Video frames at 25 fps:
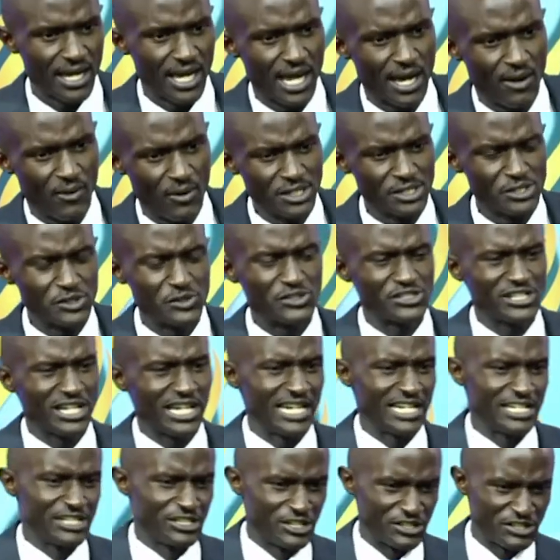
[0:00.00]
I want to
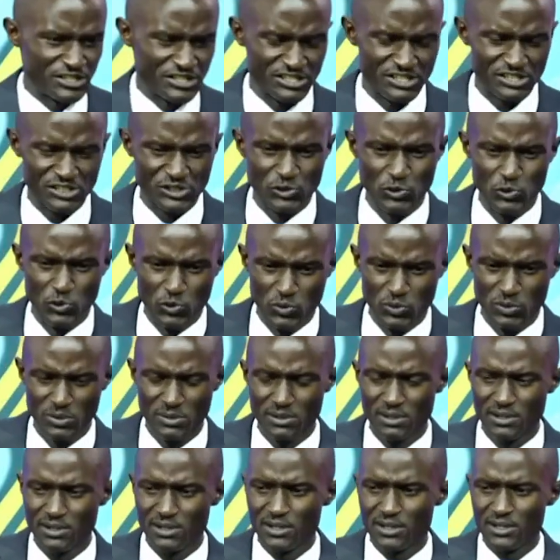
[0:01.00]
challenge us to
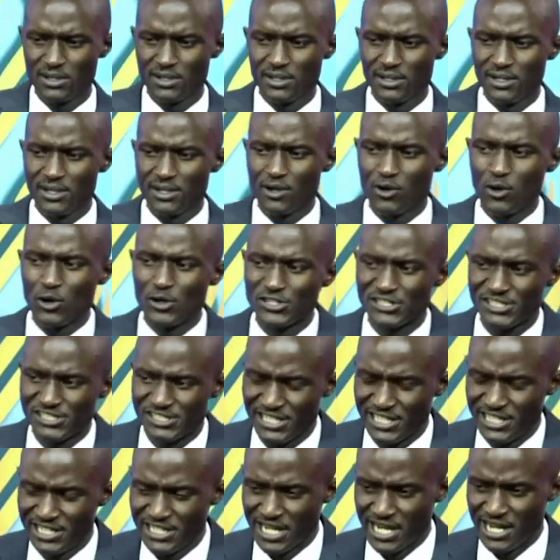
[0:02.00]

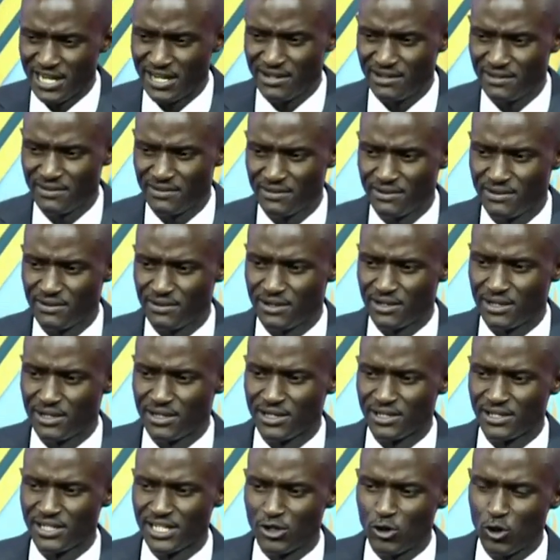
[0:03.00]
consider
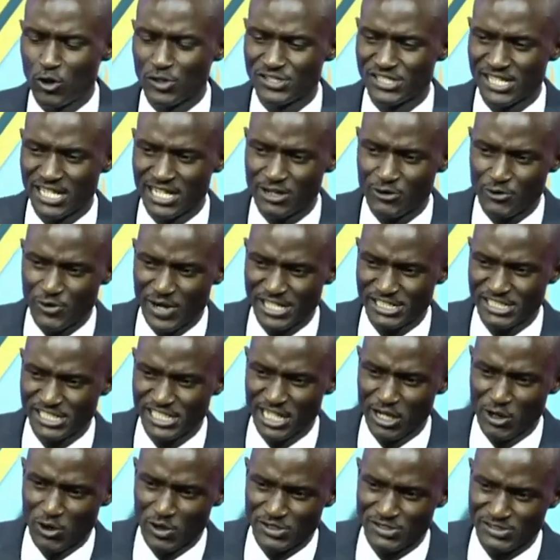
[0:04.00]

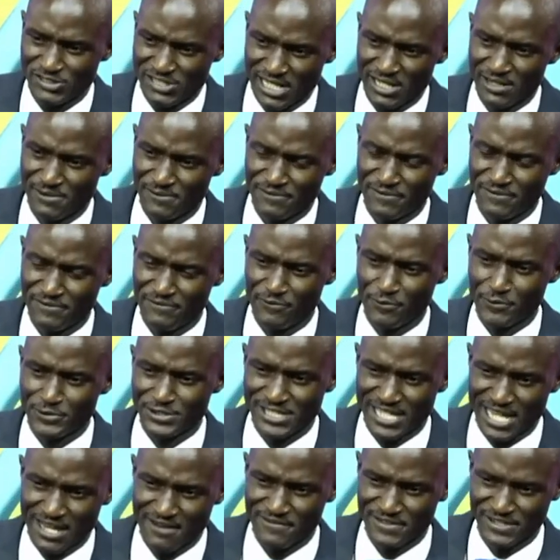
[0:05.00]
reconsecrating ourselves for
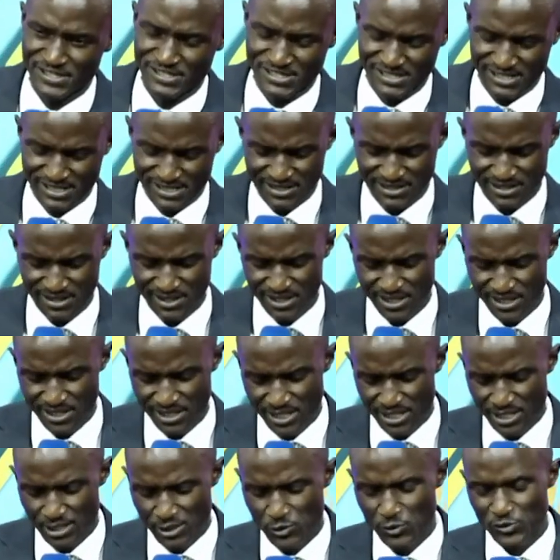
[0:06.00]
service
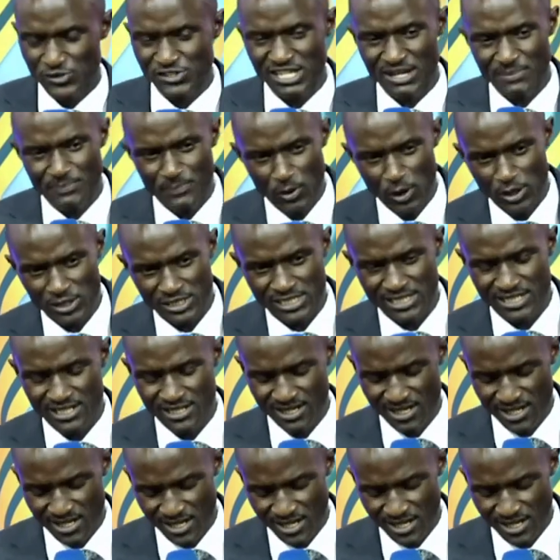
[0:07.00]
to support